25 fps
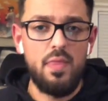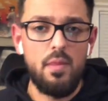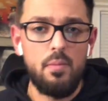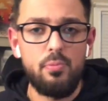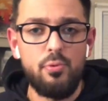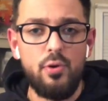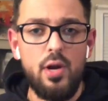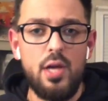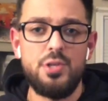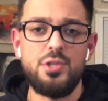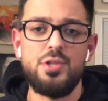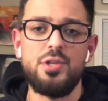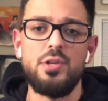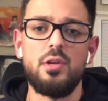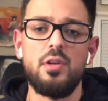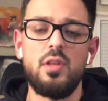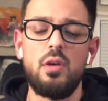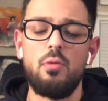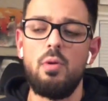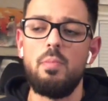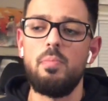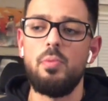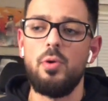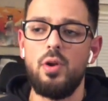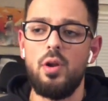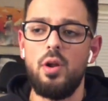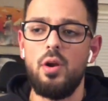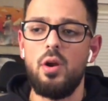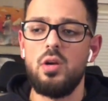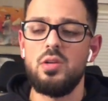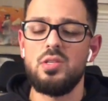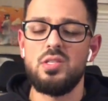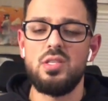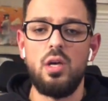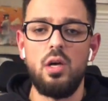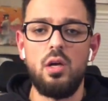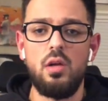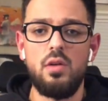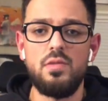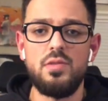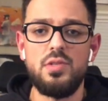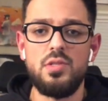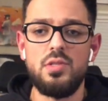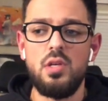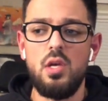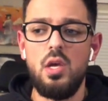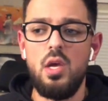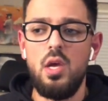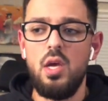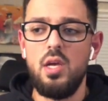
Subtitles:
the pressure that we put on ourselves